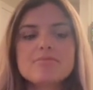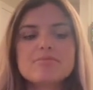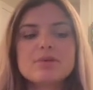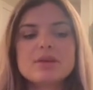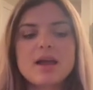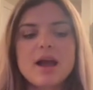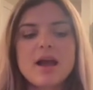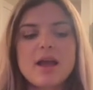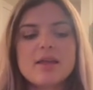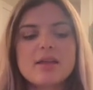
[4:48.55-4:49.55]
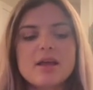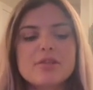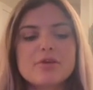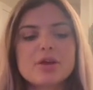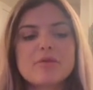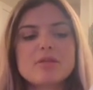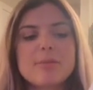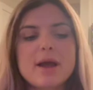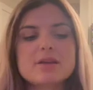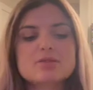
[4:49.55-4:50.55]
yeah, they're giving the
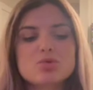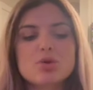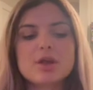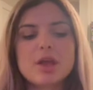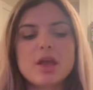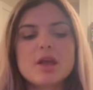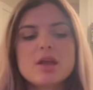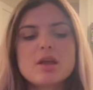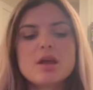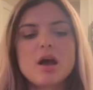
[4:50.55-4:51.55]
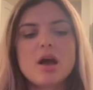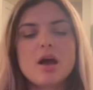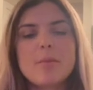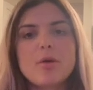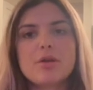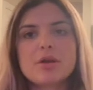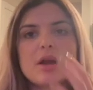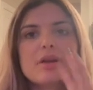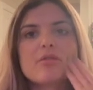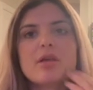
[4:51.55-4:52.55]
backstory on
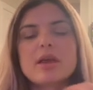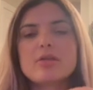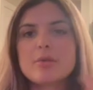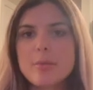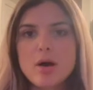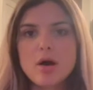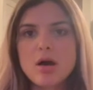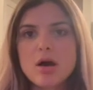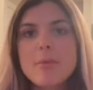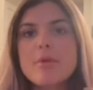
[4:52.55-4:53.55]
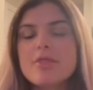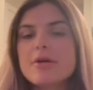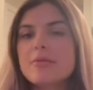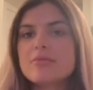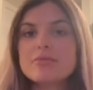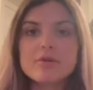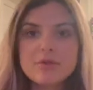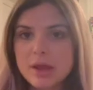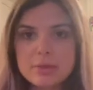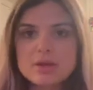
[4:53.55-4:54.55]
kind of like the mom and the
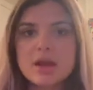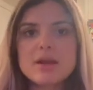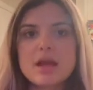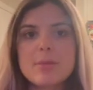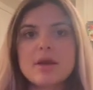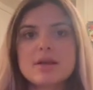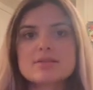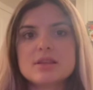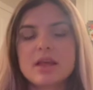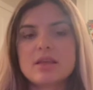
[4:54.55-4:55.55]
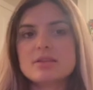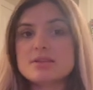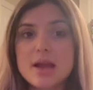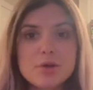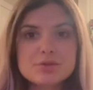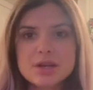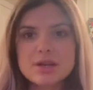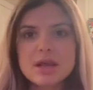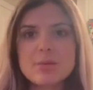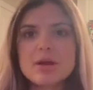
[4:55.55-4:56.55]
family dynamics and like the town
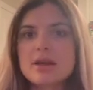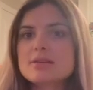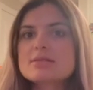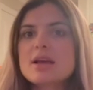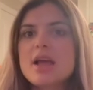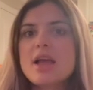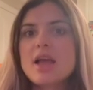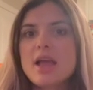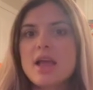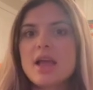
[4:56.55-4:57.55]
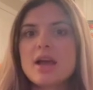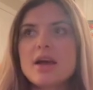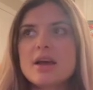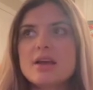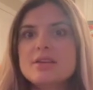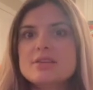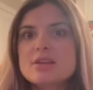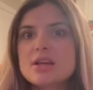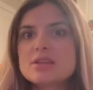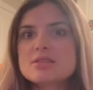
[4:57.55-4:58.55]
dynamics, and
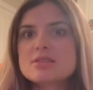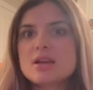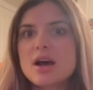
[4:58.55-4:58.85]
it's